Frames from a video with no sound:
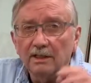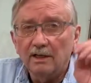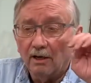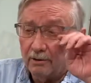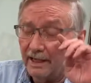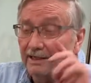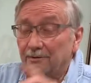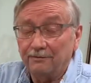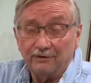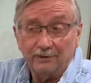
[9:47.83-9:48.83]
Okay, the
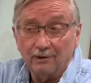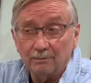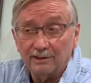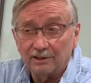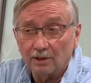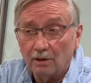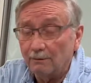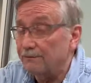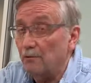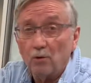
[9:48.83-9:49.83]
film is all
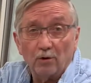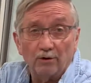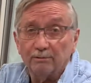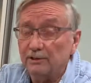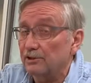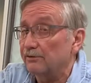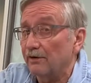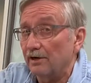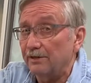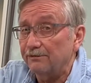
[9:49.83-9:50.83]
formed. It's
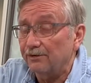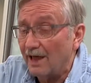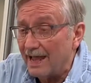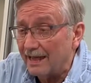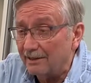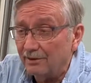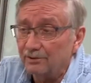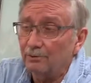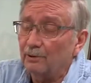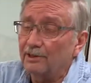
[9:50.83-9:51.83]
very flat on the
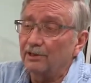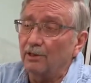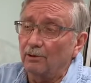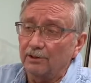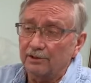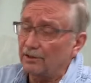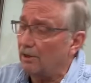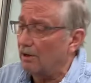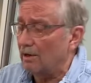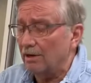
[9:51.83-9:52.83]
window of the
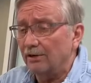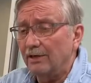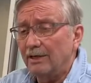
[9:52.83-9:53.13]
car.